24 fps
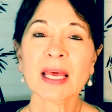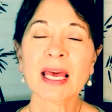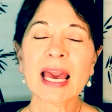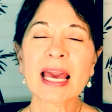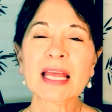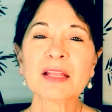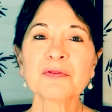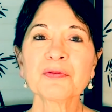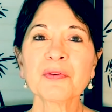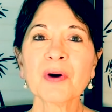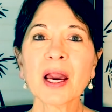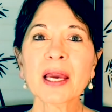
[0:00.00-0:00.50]

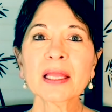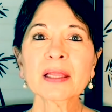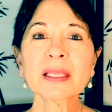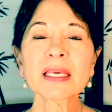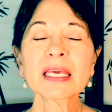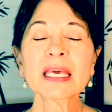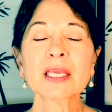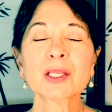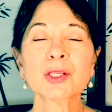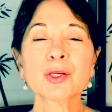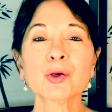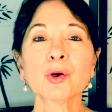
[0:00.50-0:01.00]
and finally,
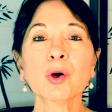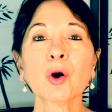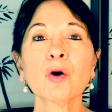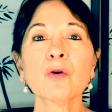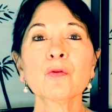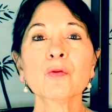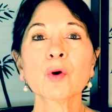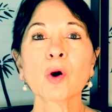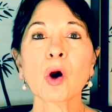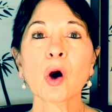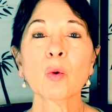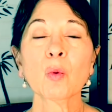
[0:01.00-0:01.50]
in your
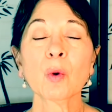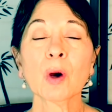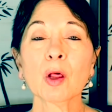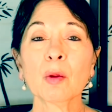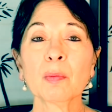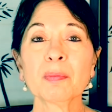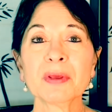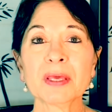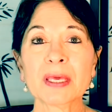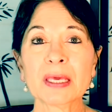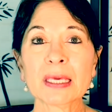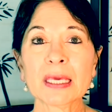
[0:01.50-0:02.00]
overall well
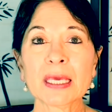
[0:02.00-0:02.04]
being,